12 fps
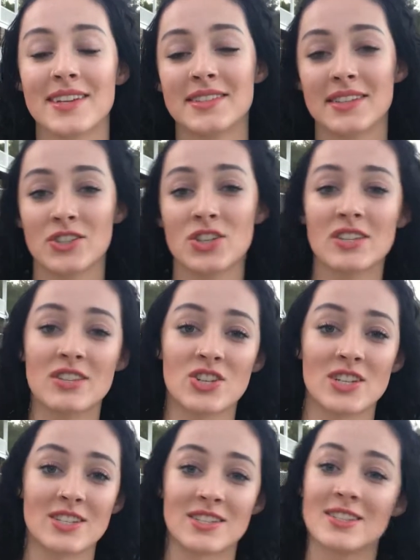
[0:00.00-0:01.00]
any
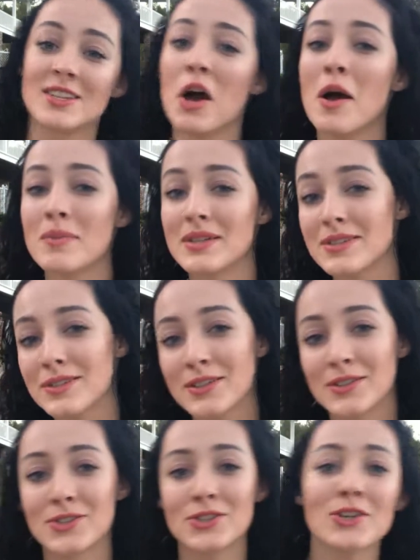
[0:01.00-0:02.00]
suggestions, comments,
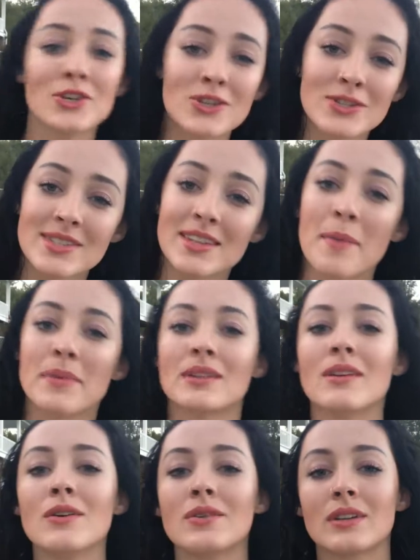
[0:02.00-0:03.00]
concerns, let me
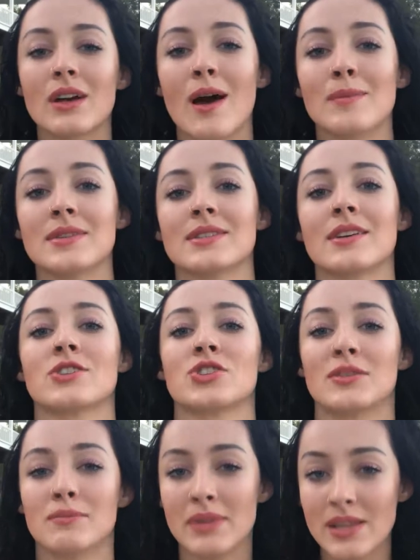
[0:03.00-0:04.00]
know in the comment
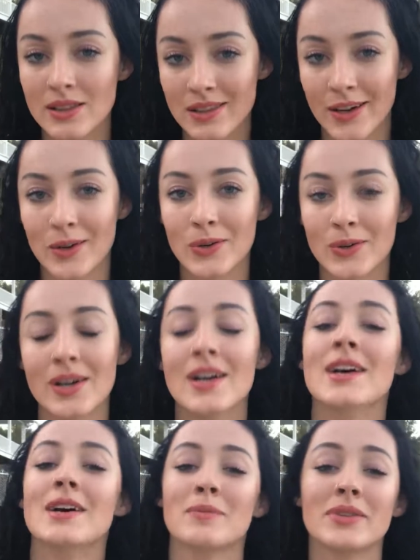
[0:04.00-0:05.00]
section below.
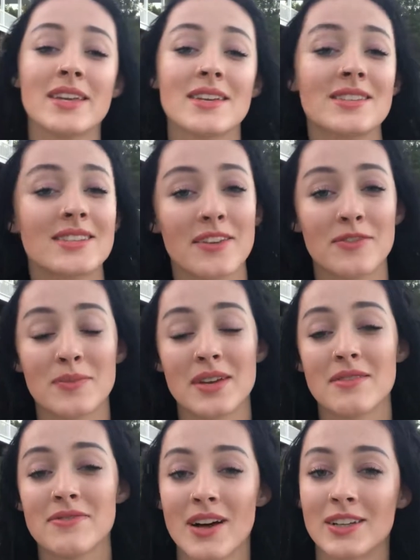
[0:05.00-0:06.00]
Please give
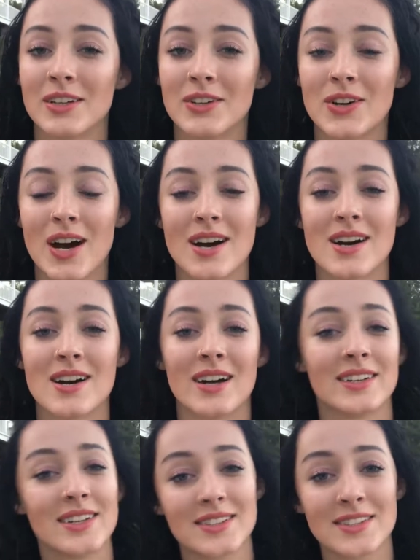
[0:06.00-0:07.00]
me a follow
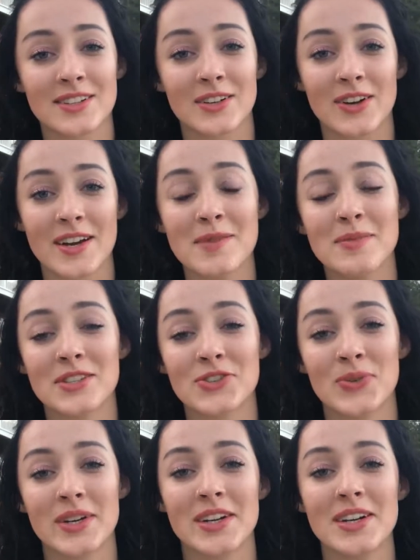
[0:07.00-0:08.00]
on Instagram and
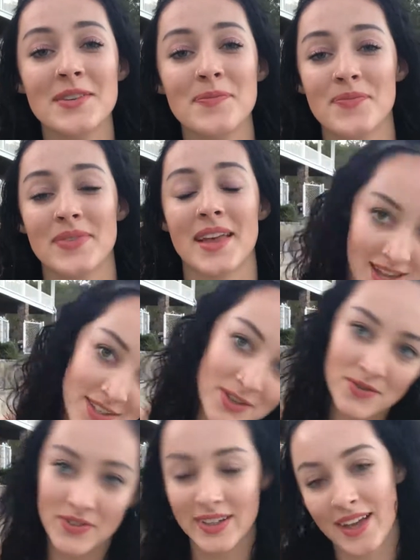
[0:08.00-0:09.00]
Twitter, and
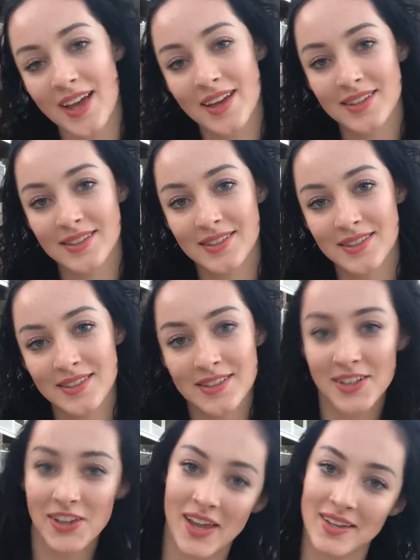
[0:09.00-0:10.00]
don't forget
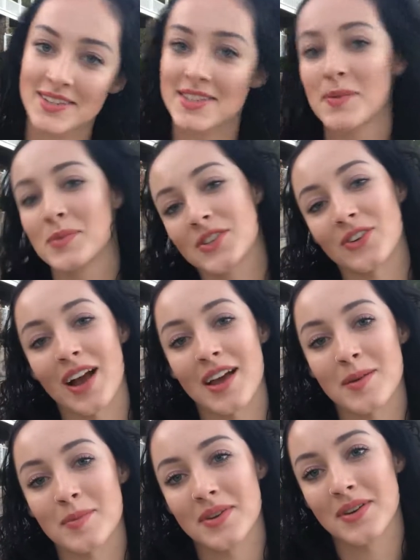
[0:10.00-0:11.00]
to like and
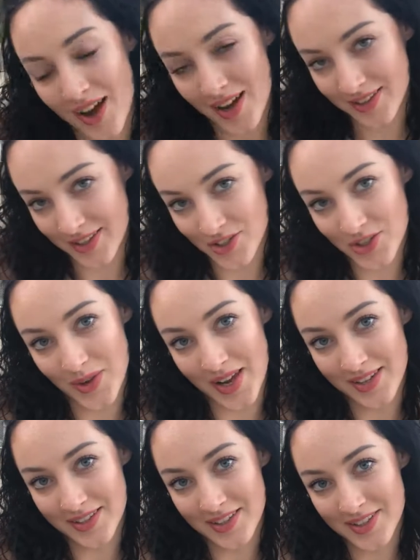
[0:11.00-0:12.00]
subscribe. Unless you
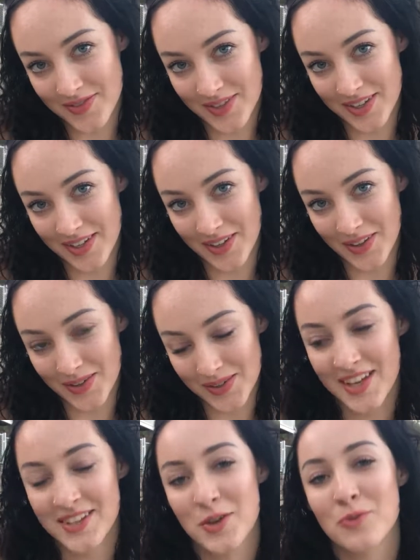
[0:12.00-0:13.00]
hated this video,
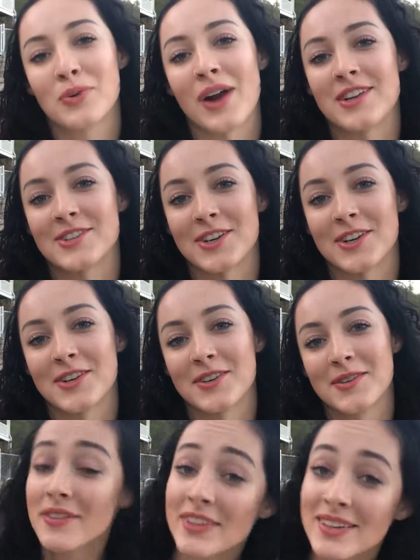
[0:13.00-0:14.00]
then no pressure.
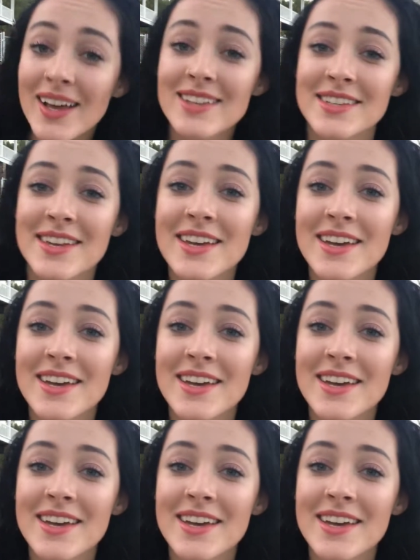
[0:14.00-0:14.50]
But if you liked